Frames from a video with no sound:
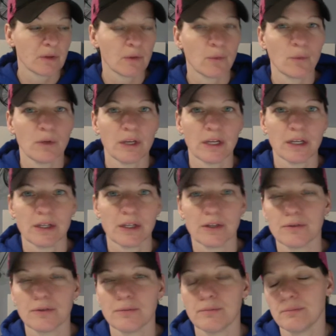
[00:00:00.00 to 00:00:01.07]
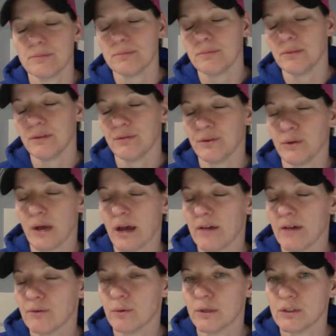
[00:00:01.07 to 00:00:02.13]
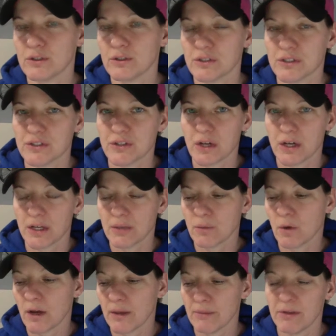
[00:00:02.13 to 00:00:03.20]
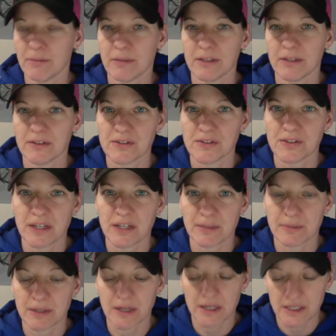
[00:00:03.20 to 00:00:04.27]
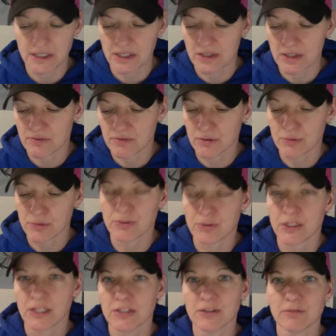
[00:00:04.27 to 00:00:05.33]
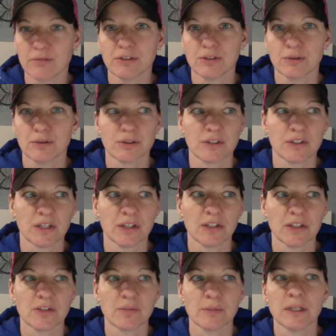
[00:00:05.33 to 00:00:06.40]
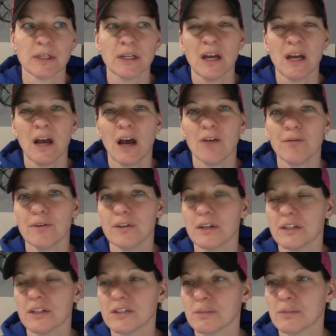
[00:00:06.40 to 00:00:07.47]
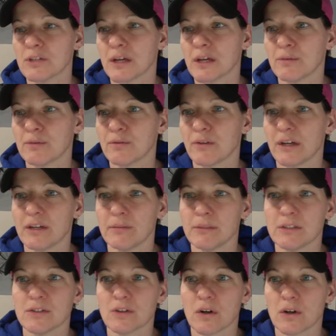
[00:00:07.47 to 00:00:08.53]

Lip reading: we can, if you have questions on why I'm going to make this statement, I can give you tons of resources on this. But I feel like sometimes vitamins